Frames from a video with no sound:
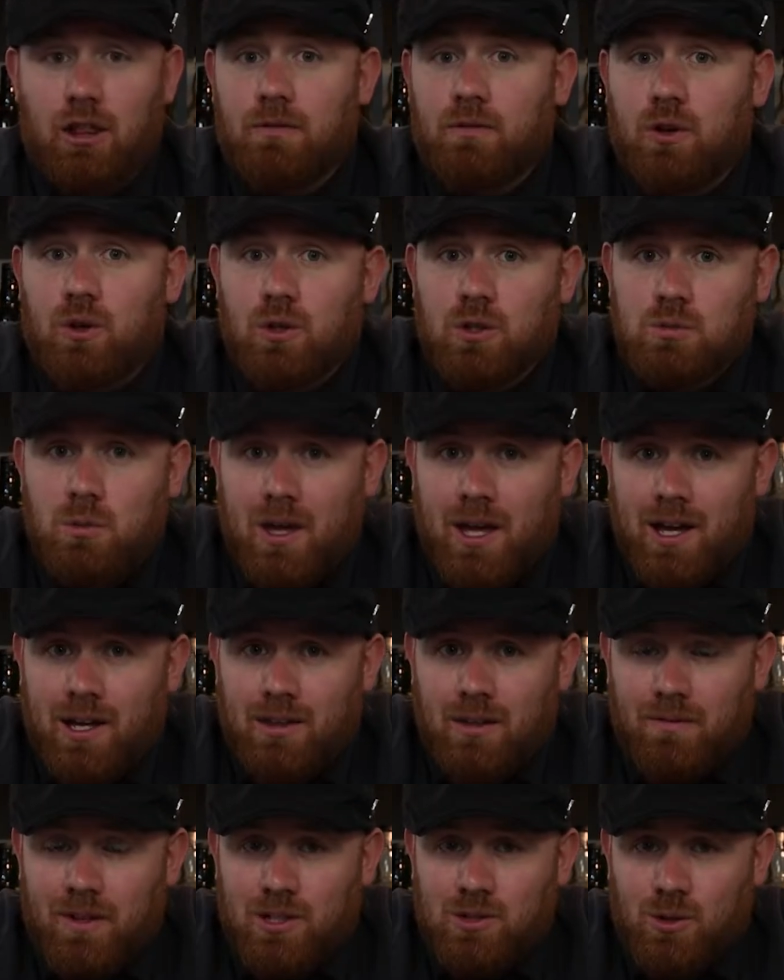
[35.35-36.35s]
Of course, we had
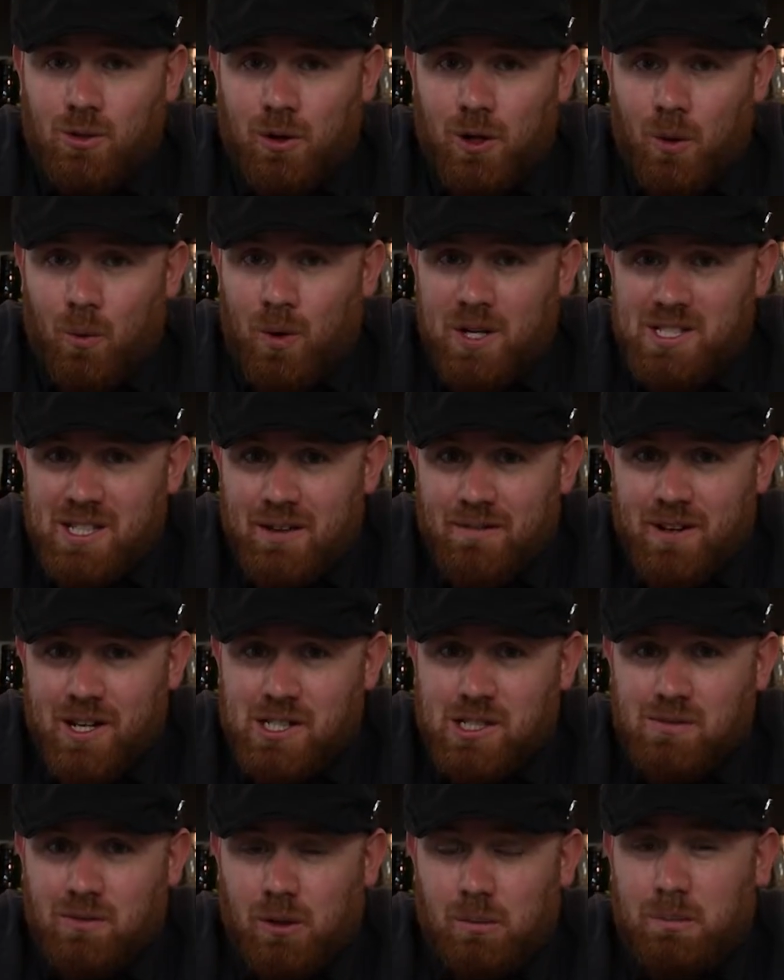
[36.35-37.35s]
the Victoria Whisky
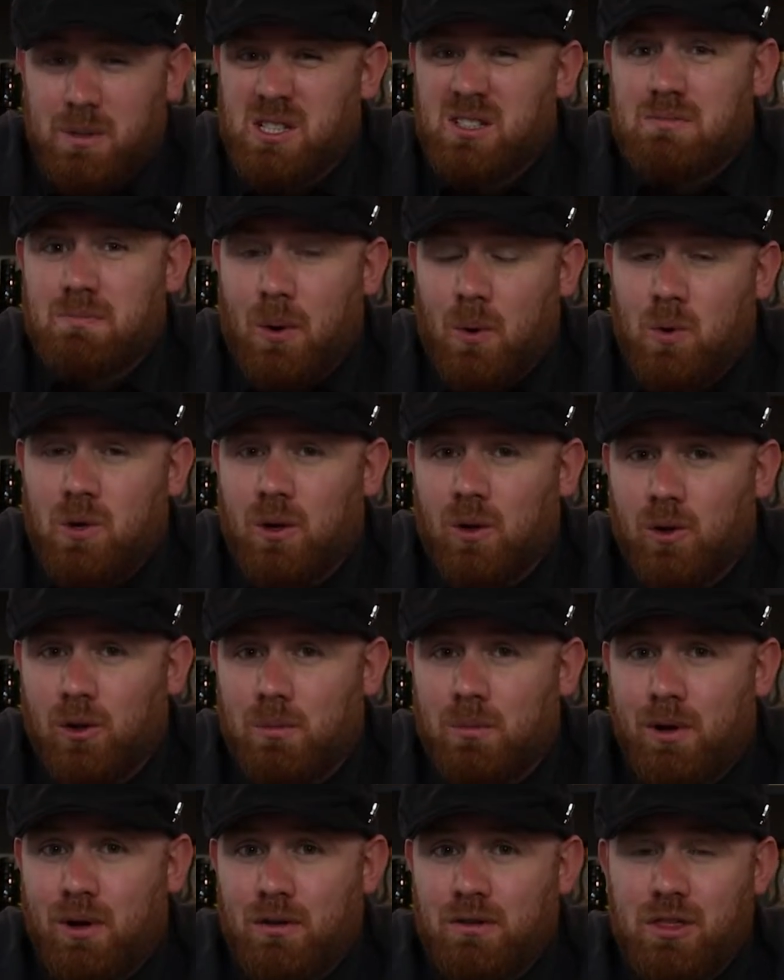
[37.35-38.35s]
Festival bespoke
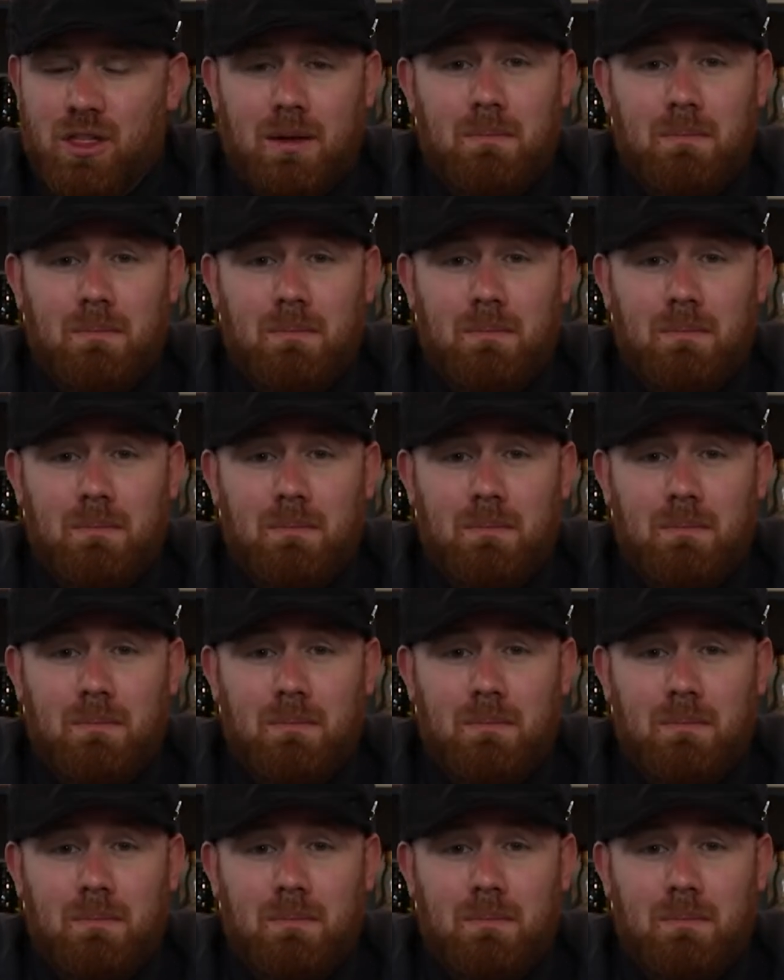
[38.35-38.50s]
Old Perth.